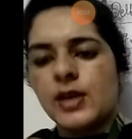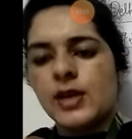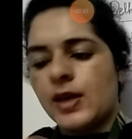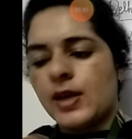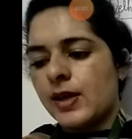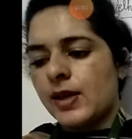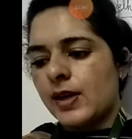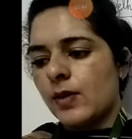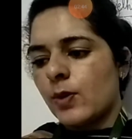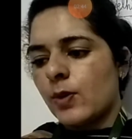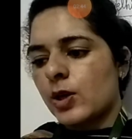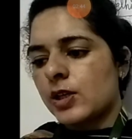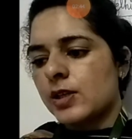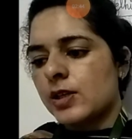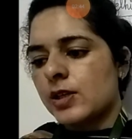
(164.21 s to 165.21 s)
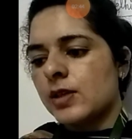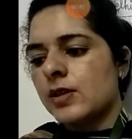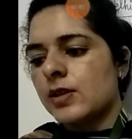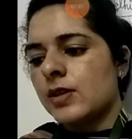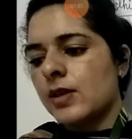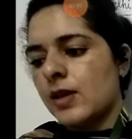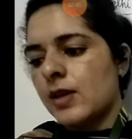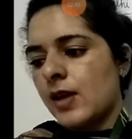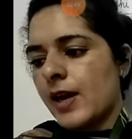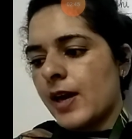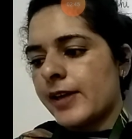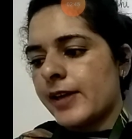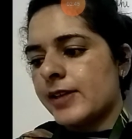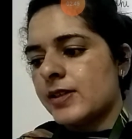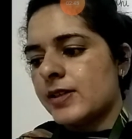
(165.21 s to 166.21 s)
Air and water,
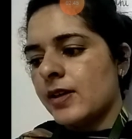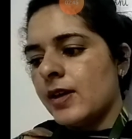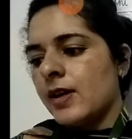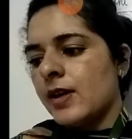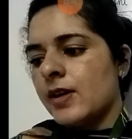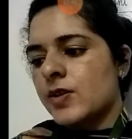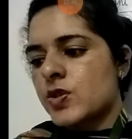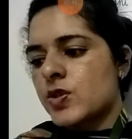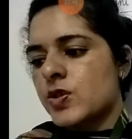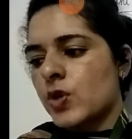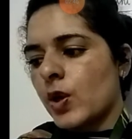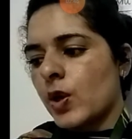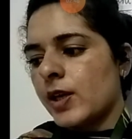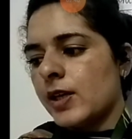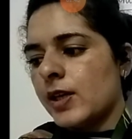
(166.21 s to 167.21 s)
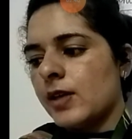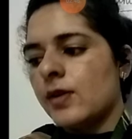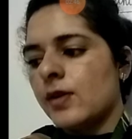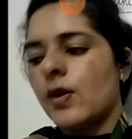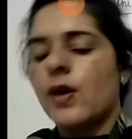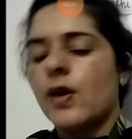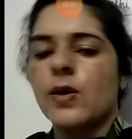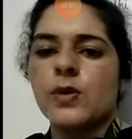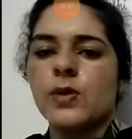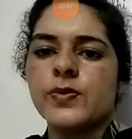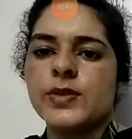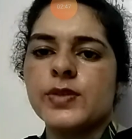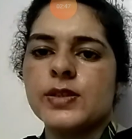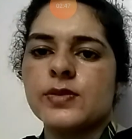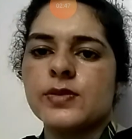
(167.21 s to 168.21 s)
light, soil, all
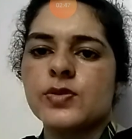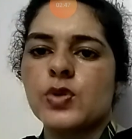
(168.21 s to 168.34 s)
of these.